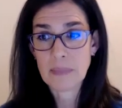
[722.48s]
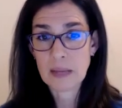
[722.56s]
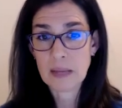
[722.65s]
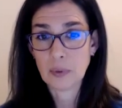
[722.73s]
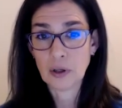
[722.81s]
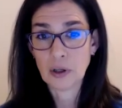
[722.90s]

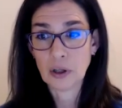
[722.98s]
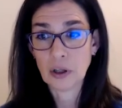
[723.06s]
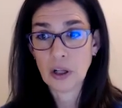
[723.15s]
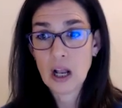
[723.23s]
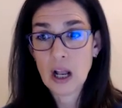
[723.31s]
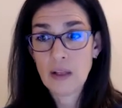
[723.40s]

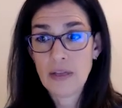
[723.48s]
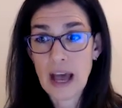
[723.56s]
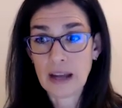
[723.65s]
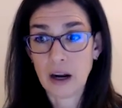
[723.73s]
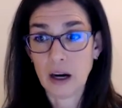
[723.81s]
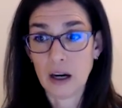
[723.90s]
people
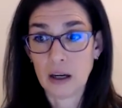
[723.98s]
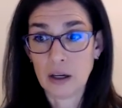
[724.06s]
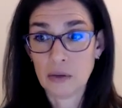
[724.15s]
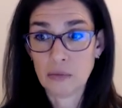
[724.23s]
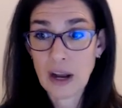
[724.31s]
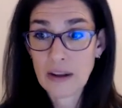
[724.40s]
that
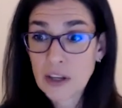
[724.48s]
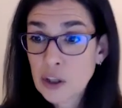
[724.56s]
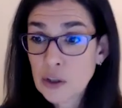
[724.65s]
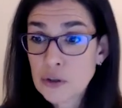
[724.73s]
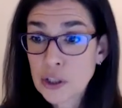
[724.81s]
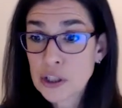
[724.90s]
are Revit
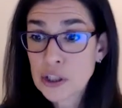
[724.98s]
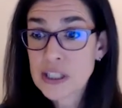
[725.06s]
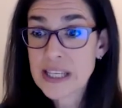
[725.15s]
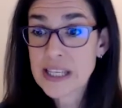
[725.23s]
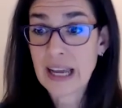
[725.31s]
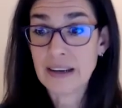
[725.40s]

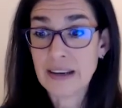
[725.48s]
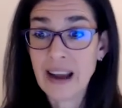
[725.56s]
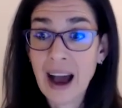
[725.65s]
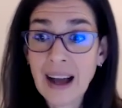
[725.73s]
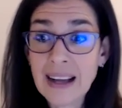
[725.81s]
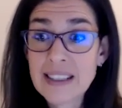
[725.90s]
users and
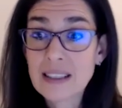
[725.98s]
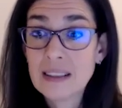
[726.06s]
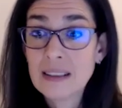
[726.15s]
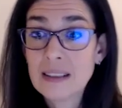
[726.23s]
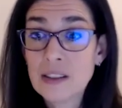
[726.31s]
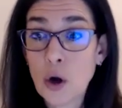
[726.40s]
not
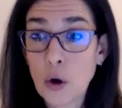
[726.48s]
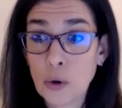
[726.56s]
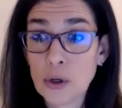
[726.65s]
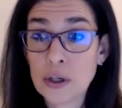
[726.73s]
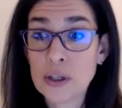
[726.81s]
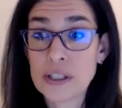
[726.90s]

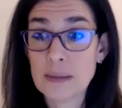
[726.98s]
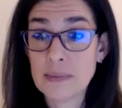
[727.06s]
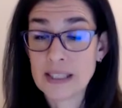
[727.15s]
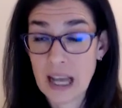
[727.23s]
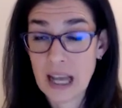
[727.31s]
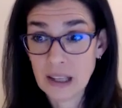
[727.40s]
coders
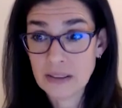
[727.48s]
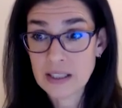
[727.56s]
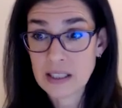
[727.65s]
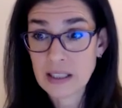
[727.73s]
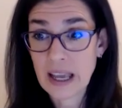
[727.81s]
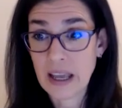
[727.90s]

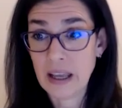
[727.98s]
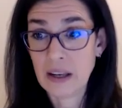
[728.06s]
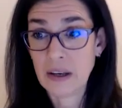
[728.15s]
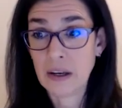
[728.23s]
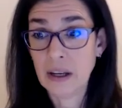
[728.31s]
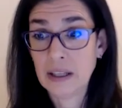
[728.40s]
themselves
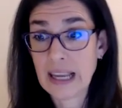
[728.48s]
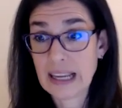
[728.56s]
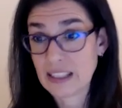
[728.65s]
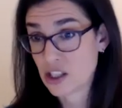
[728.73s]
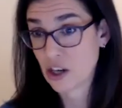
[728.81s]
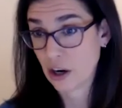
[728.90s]
can get
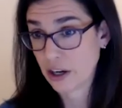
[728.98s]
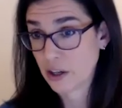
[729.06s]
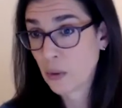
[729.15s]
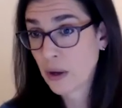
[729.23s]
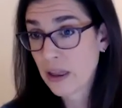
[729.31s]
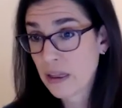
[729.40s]
started
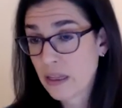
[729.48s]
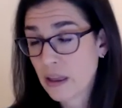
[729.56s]
with.